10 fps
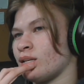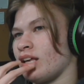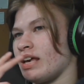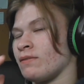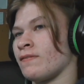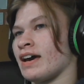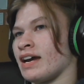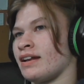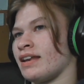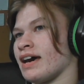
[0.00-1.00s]
If
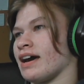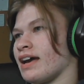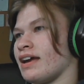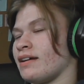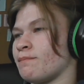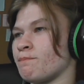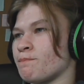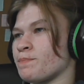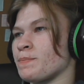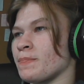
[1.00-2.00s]
I die.
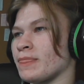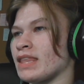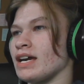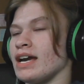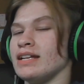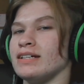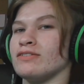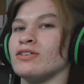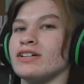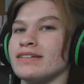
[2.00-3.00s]
And then, of
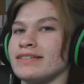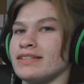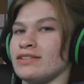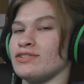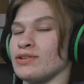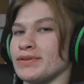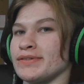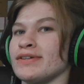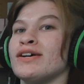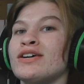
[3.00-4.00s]
course, you
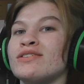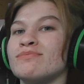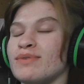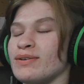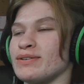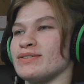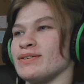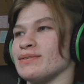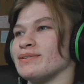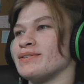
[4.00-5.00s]
chose
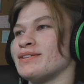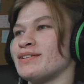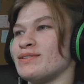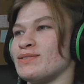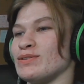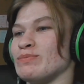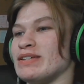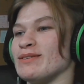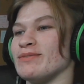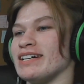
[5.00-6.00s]
Bokuto to be
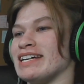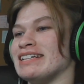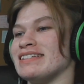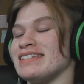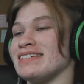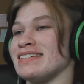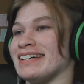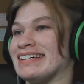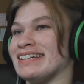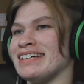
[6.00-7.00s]
the one to
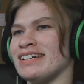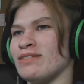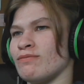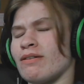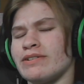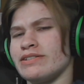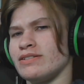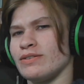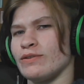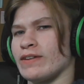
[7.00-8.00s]
say, What would you
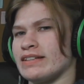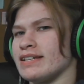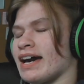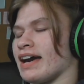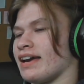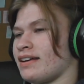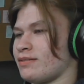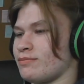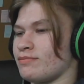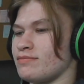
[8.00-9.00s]
do if I die?
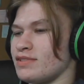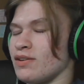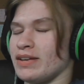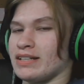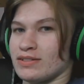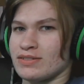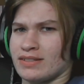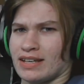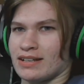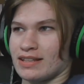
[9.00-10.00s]
Knowing that there's
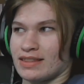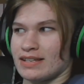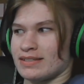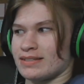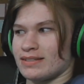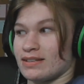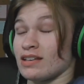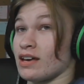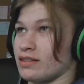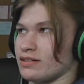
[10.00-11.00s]
like this
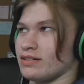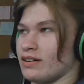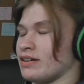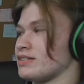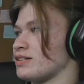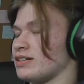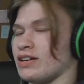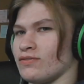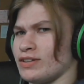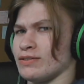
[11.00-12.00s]
other
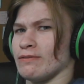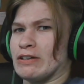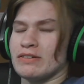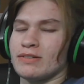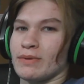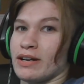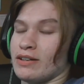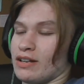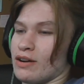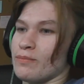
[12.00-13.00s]
alternative universe where,
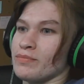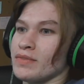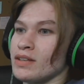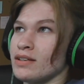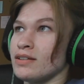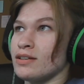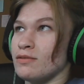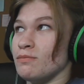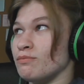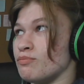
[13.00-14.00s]
you know,
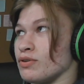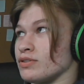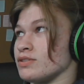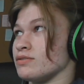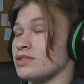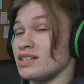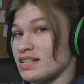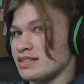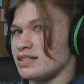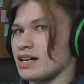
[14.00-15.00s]
Bokuto
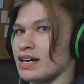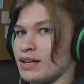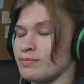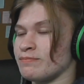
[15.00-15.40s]
does die.